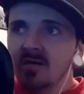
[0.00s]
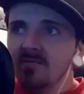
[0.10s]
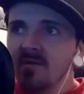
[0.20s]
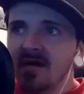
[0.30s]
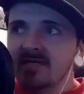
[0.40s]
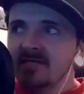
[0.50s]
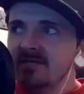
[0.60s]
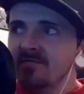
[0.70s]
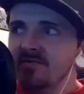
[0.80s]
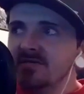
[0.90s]
I can
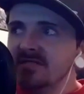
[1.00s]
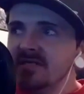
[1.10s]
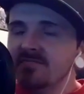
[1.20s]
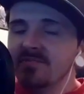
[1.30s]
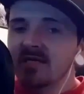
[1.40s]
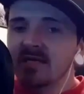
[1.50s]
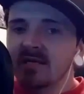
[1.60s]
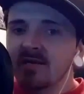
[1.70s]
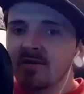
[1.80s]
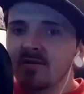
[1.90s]
definitely see it
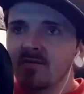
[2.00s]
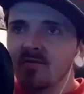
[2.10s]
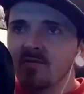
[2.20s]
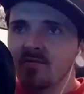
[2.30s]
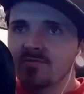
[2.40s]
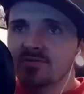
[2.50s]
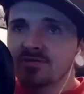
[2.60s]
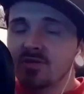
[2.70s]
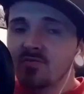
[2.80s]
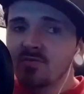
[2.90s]
being
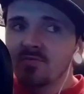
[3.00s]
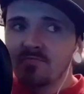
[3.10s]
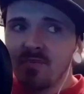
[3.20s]
some